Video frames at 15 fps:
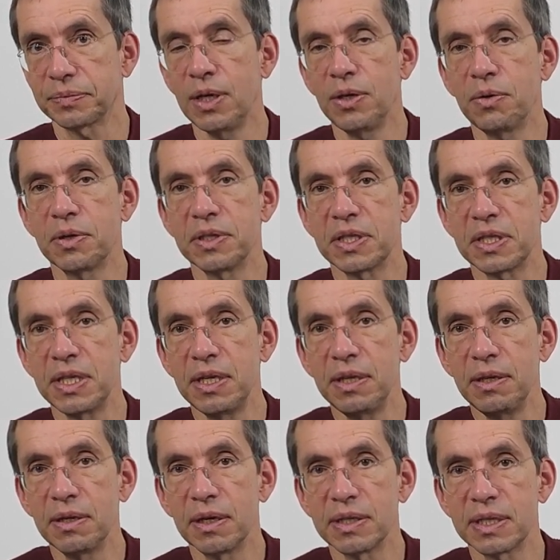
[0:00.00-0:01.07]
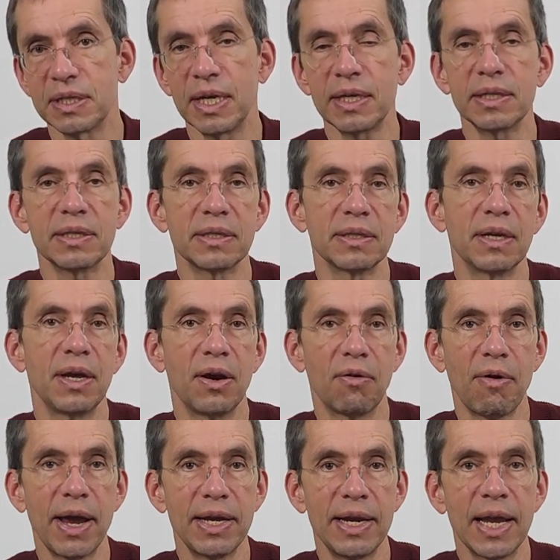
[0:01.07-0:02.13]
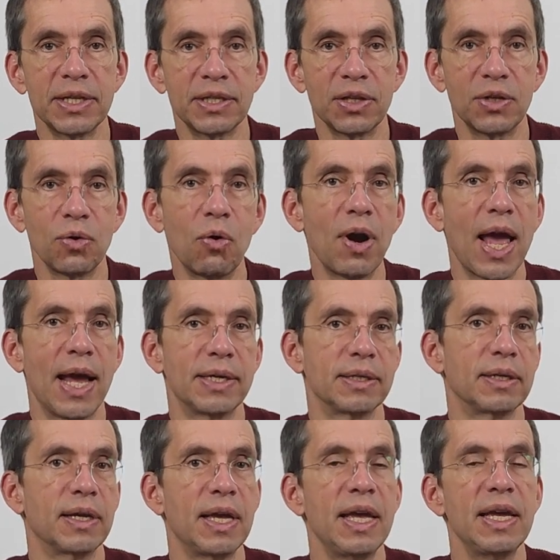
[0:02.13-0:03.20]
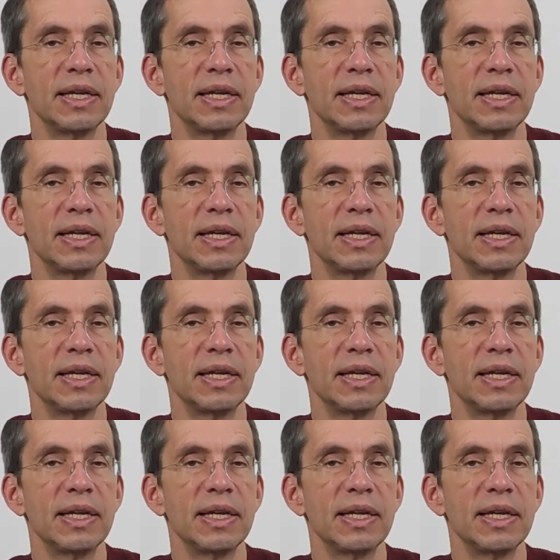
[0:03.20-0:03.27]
You can see 6 right next to the door handle.